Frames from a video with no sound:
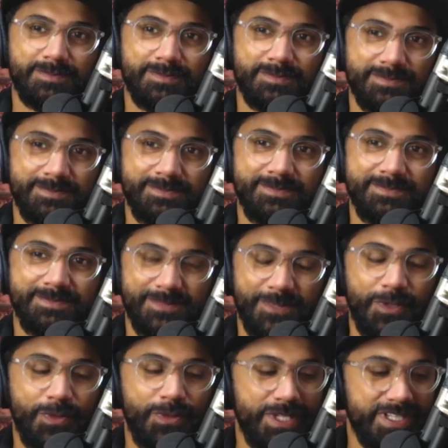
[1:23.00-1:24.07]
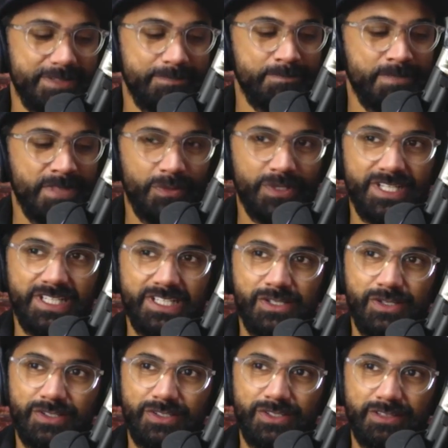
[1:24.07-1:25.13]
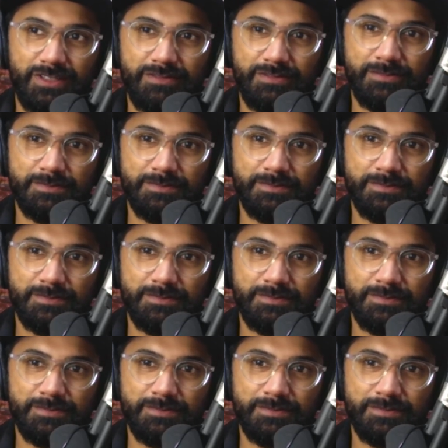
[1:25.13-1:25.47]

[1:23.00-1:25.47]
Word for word: bit nippy. Oh, yeah. What kind of dog do you